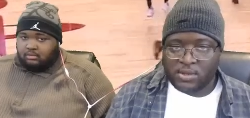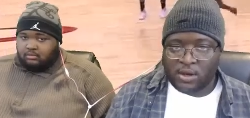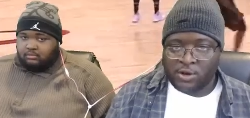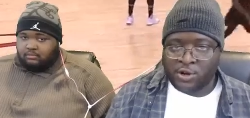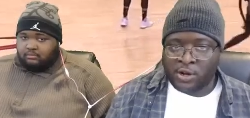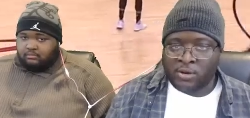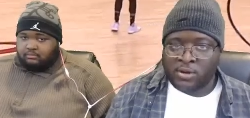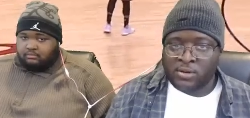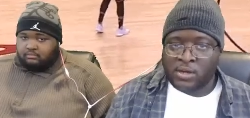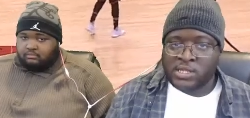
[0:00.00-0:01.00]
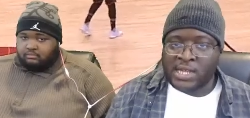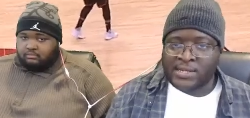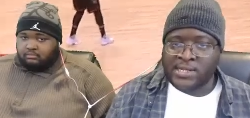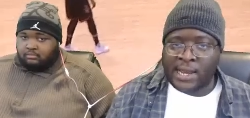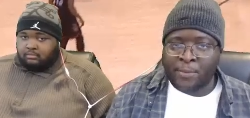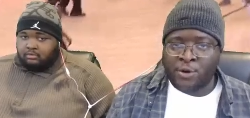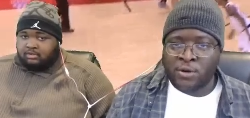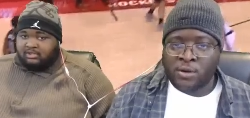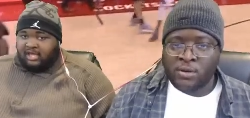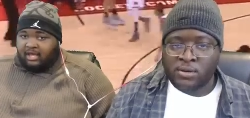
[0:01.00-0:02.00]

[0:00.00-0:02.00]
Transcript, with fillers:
Speaker 1: You know. You sniper. Sniper again.